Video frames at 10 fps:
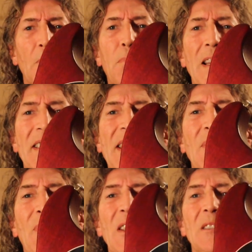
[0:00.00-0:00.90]
plastic
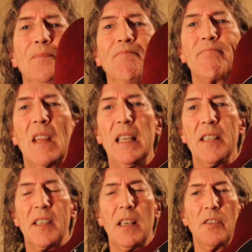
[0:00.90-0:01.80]
film
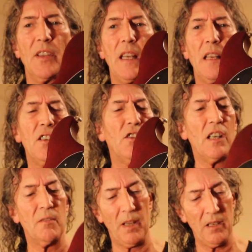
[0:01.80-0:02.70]
is still on the
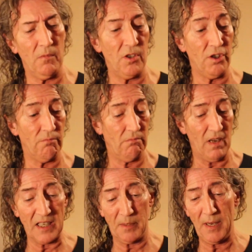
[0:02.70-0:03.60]
scratch plate, which you'd
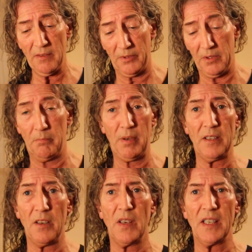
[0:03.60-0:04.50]
expect for a
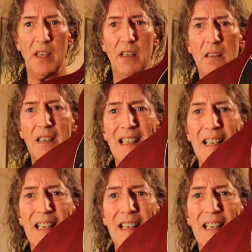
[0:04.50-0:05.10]
brand new guitar.